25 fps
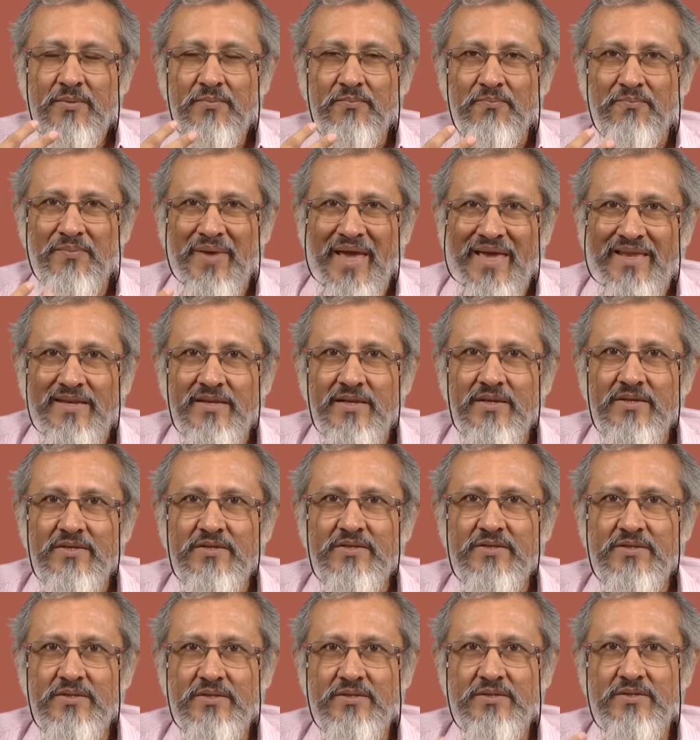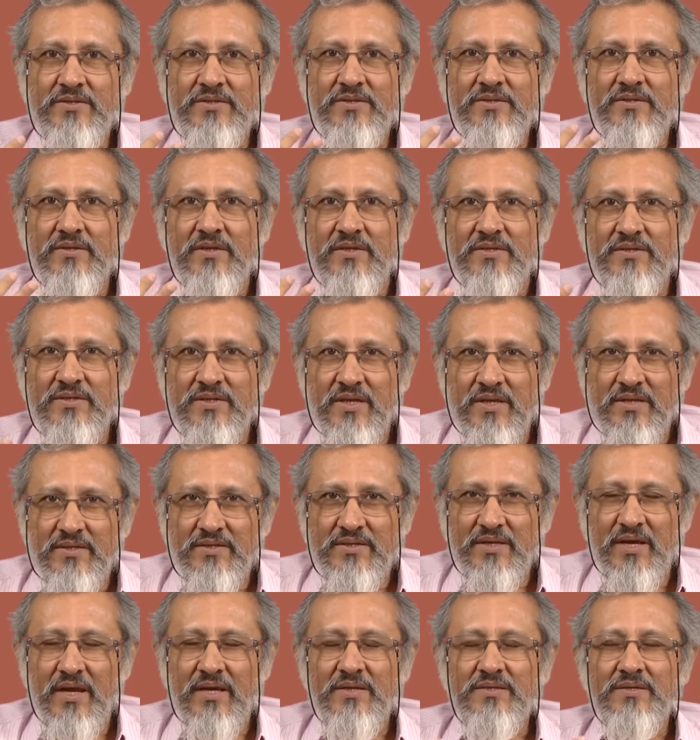manages the
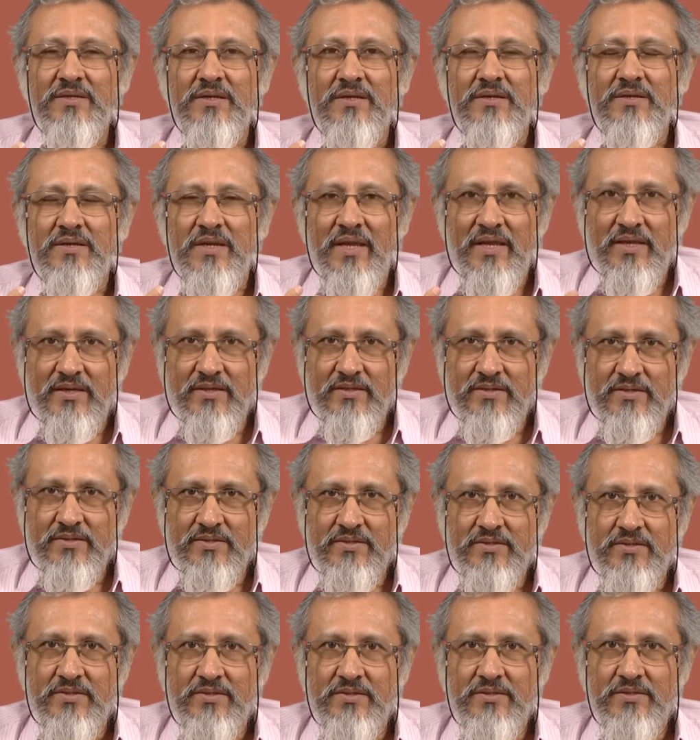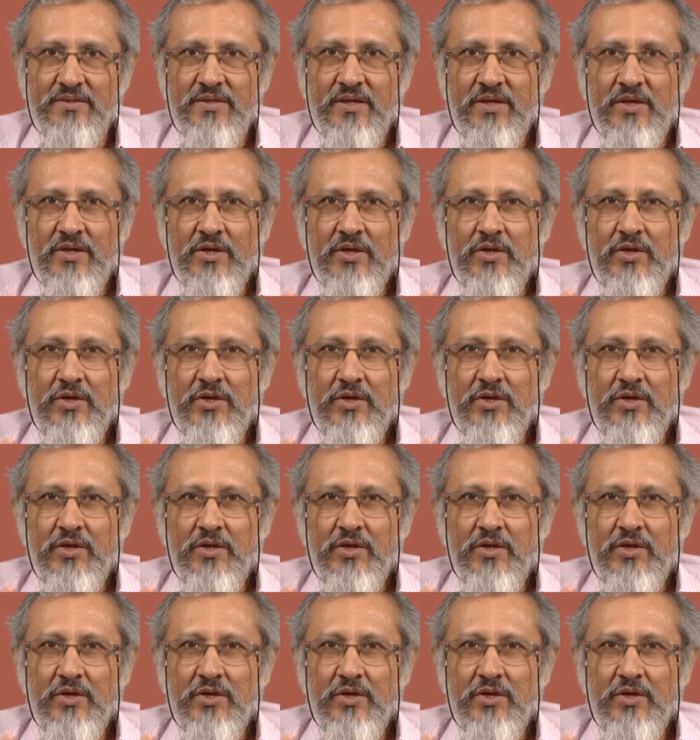syntactic linkages